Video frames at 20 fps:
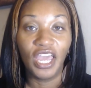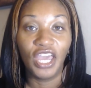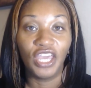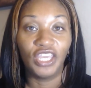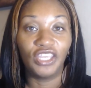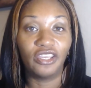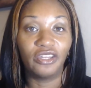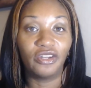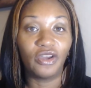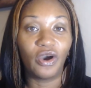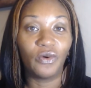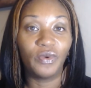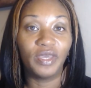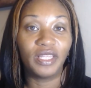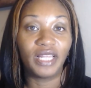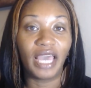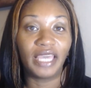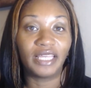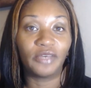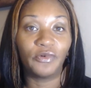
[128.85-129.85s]
you know, we
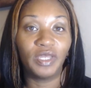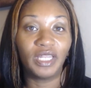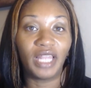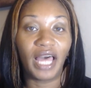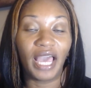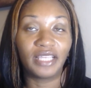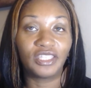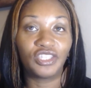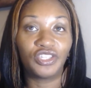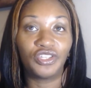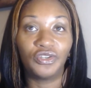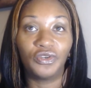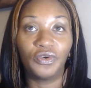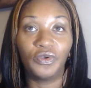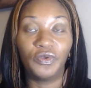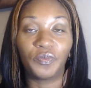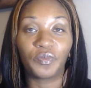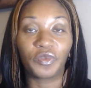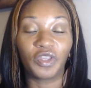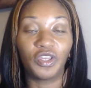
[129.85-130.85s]
like to,